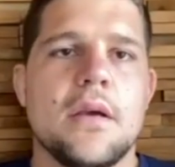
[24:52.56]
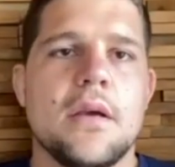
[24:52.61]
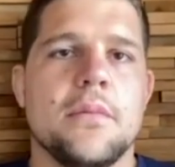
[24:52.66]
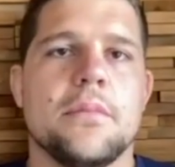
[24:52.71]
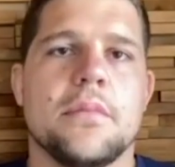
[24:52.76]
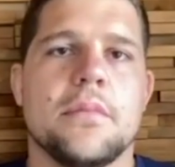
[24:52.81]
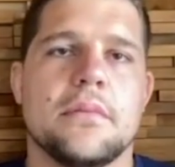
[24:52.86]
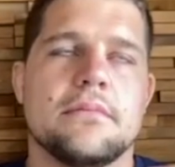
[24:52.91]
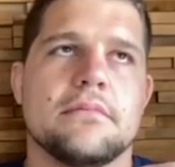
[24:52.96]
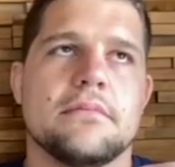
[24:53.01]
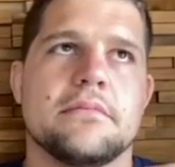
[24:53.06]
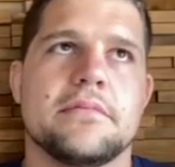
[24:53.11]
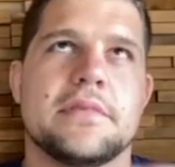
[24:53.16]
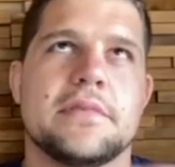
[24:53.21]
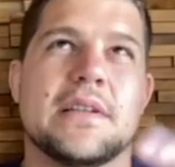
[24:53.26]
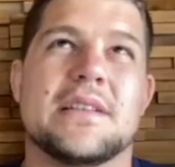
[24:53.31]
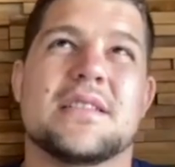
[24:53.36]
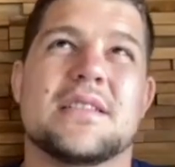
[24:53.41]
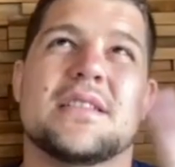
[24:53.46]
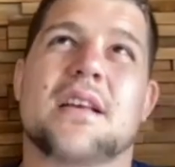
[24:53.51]
um,
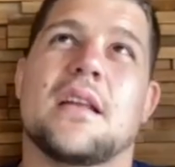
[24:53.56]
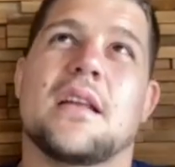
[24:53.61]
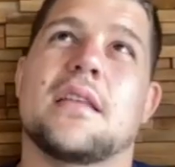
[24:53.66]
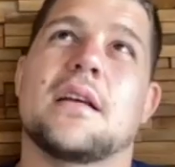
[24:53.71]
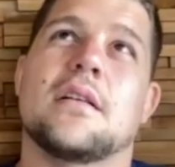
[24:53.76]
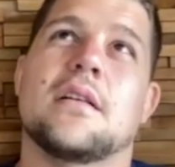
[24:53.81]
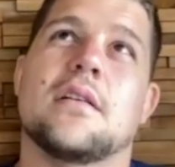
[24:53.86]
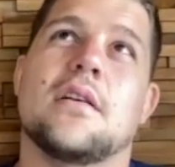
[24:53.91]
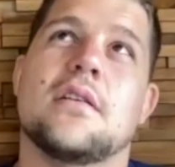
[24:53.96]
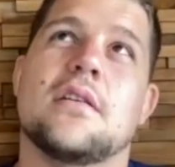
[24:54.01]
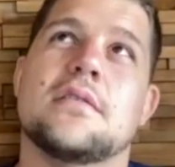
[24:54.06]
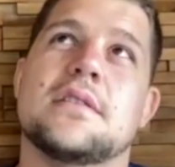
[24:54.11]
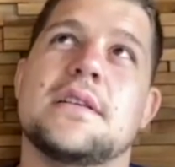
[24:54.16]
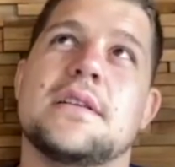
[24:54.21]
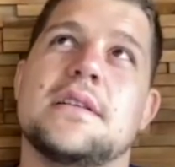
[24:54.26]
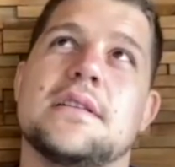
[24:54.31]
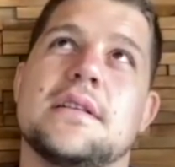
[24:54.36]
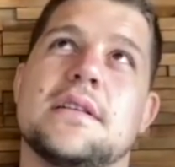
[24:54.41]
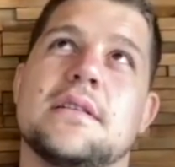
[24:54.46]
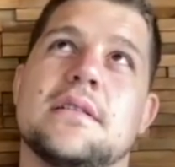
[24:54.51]
since I think last
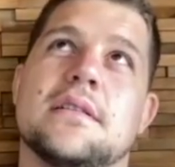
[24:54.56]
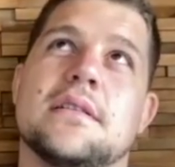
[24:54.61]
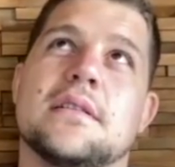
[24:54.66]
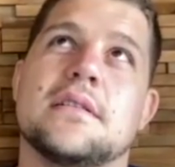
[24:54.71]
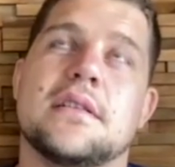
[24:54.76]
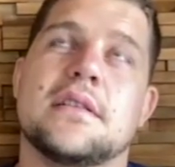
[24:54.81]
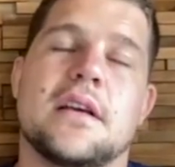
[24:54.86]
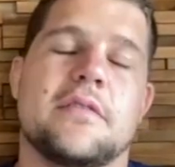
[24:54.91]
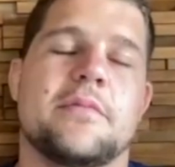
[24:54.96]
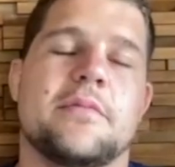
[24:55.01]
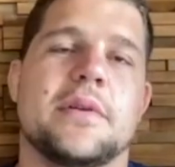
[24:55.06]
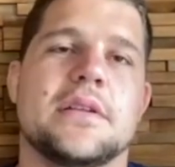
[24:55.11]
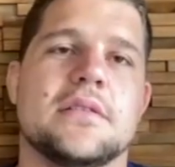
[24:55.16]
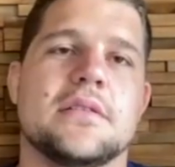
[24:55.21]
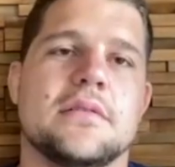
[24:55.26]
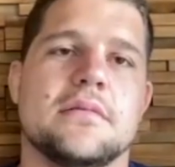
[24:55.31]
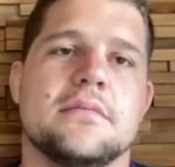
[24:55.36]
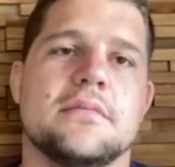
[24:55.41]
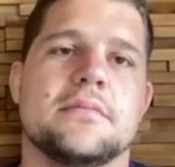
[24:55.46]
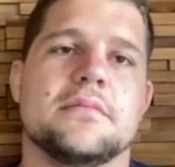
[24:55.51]
season they've
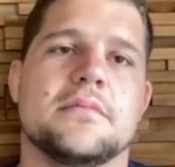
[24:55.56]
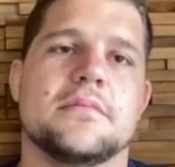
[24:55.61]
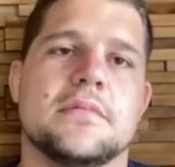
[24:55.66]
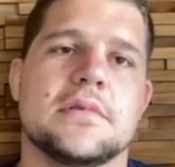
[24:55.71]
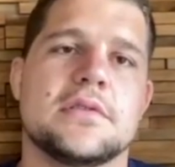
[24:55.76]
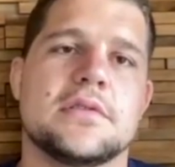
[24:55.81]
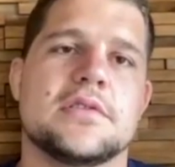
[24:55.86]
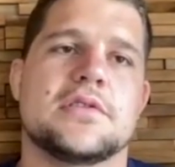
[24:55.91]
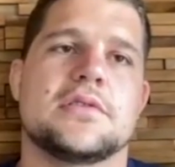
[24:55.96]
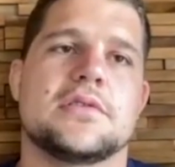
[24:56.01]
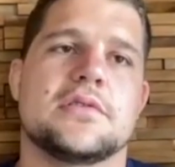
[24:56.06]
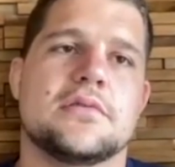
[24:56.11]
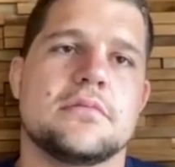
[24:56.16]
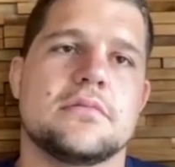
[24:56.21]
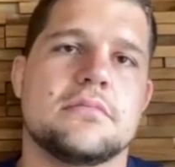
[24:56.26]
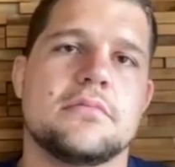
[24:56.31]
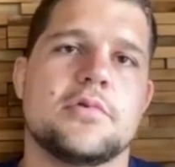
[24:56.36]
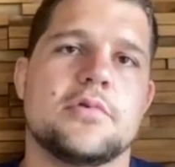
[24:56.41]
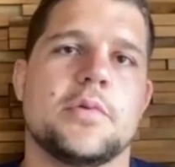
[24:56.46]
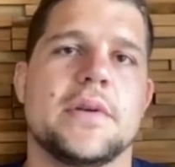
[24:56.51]
been
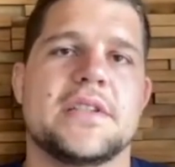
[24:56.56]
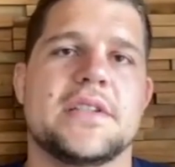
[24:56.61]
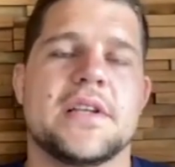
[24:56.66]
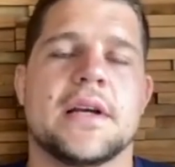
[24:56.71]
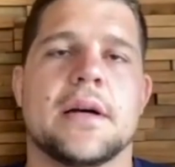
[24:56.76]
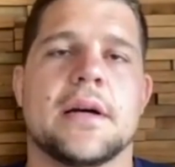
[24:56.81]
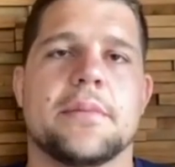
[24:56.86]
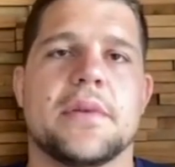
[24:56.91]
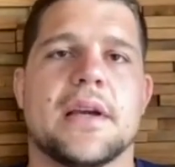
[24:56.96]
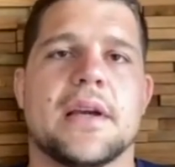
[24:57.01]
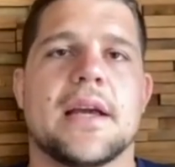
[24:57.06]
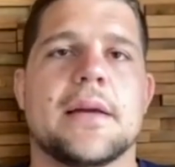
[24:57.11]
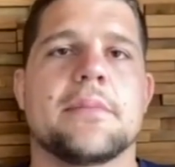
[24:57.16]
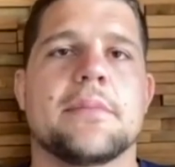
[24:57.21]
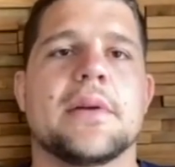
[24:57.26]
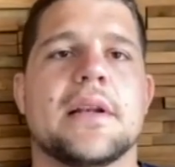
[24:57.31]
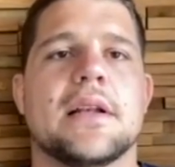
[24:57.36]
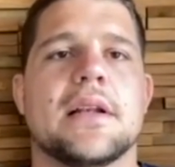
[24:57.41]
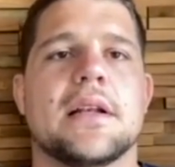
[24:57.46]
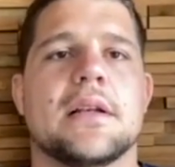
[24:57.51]
switching up the game
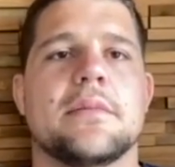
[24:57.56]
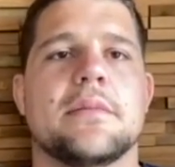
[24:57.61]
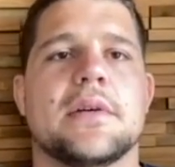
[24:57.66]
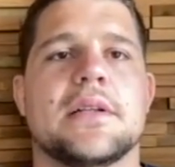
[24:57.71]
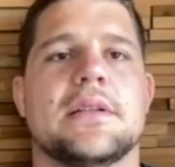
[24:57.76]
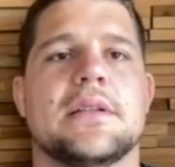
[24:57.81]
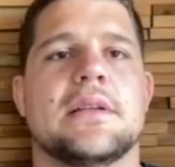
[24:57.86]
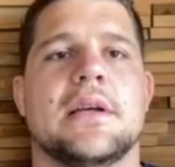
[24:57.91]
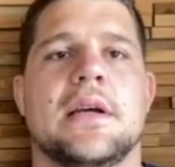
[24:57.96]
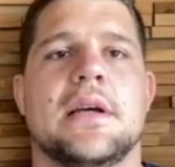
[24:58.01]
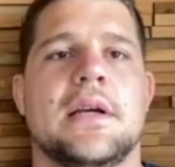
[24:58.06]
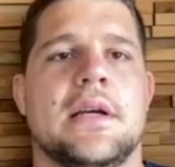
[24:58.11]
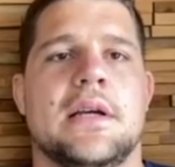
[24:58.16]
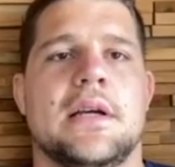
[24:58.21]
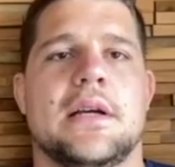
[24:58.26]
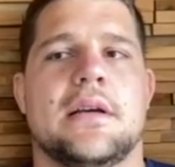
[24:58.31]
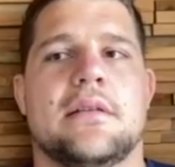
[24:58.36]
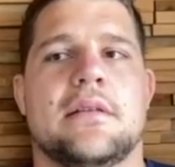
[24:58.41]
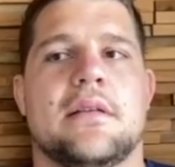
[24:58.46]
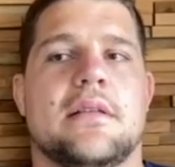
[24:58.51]
plan a little bit,
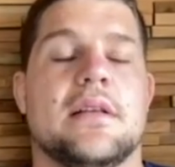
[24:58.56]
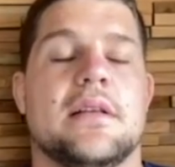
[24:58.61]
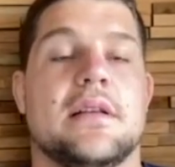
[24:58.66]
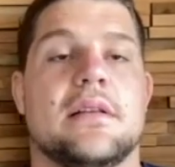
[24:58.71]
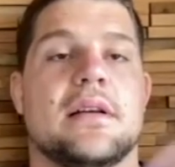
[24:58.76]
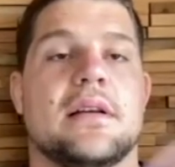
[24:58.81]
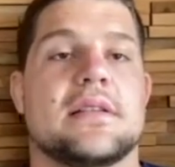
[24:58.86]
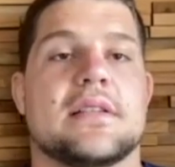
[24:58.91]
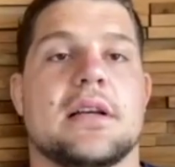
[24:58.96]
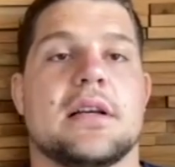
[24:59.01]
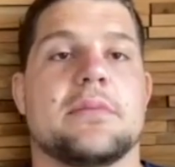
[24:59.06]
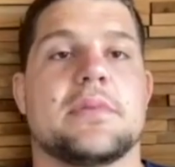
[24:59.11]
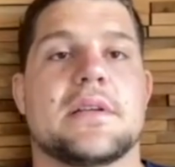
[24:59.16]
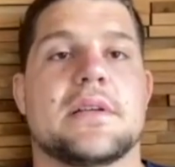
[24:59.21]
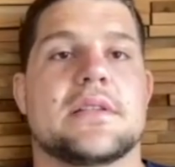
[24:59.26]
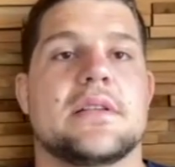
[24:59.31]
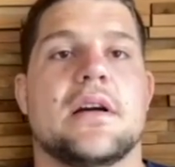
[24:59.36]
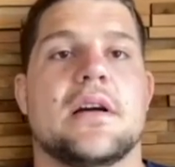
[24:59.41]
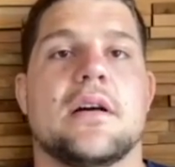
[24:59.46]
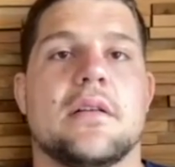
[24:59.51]
and I think that's helped
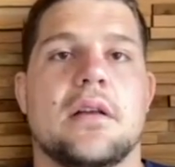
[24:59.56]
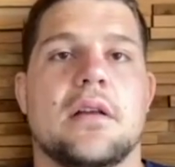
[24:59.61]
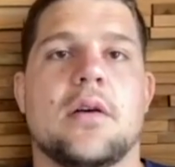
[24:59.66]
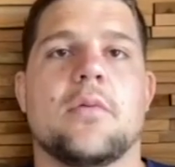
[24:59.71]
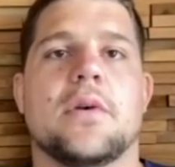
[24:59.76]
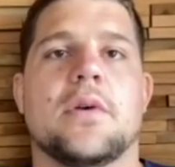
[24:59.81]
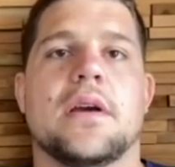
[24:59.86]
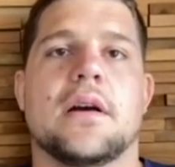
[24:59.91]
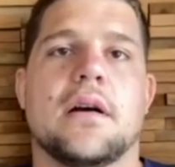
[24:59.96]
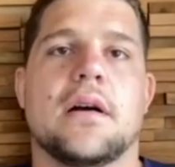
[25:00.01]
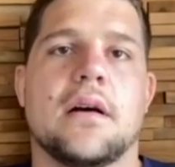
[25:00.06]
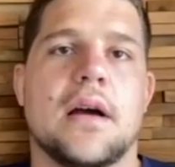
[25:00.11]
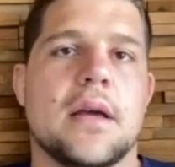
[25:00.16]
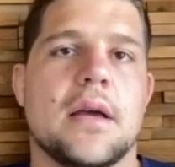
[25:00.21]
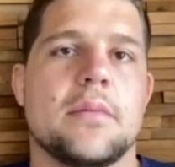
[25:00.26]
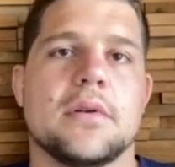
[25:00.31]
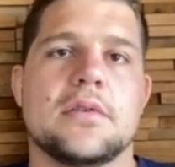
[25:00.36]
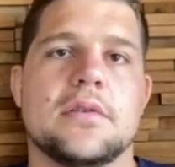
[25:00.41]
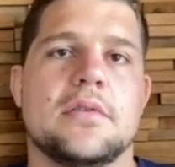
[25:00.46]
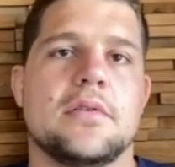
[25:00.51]
us now. Now we are
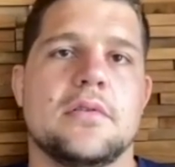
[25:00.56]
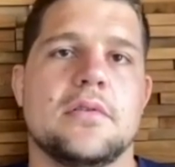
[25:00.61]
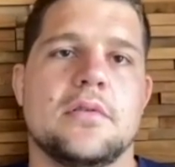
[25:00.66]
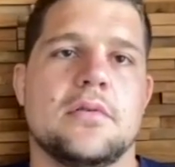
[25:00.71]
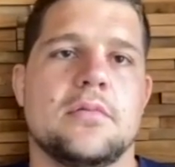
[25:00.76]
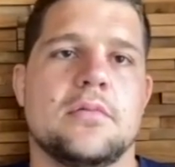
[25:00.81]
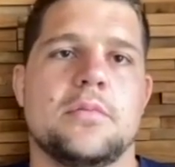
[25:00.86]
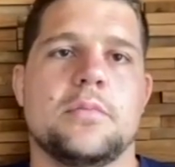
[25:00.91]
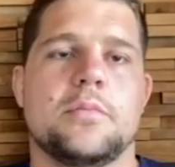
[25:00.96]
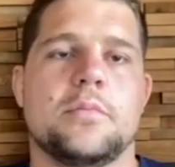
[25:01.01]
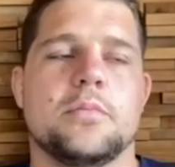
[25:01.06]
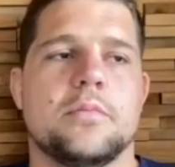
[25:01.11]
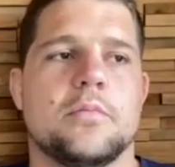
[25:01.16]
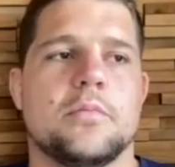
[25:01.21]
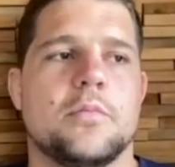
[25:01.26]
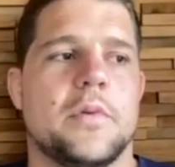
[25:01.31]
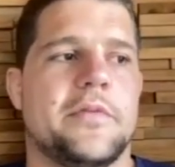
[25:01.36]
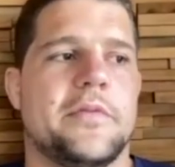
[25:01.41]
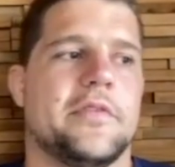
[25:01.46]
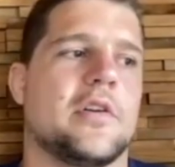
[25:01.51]
able to
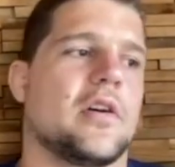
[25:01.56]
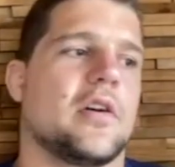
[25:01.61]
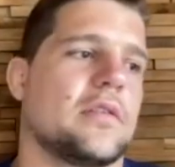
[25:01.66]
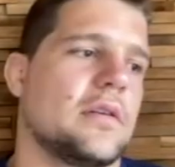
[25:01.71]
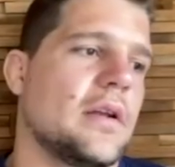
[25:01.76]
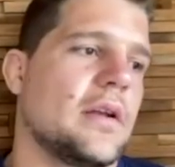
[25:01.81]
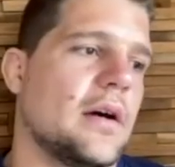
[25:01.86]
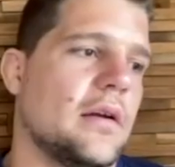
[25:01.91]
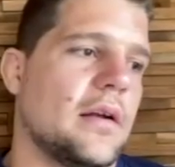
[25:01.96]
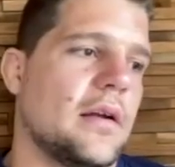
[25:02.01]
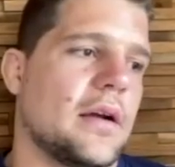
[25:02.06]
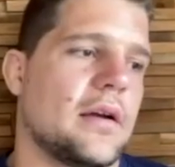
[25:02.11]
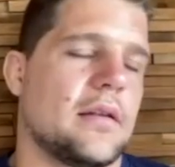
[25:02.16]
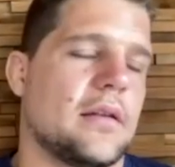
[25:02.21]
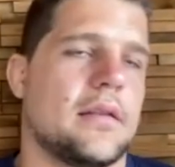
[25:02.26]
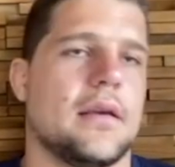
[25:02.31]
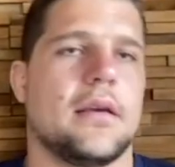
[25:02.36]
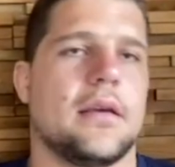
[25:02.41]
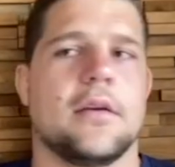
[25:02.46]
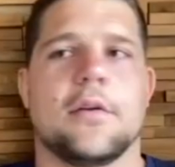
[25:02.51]
we've got now like I
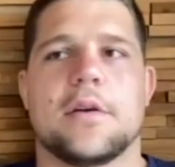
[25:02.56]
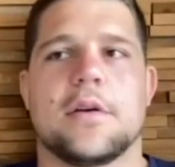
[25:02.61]
think you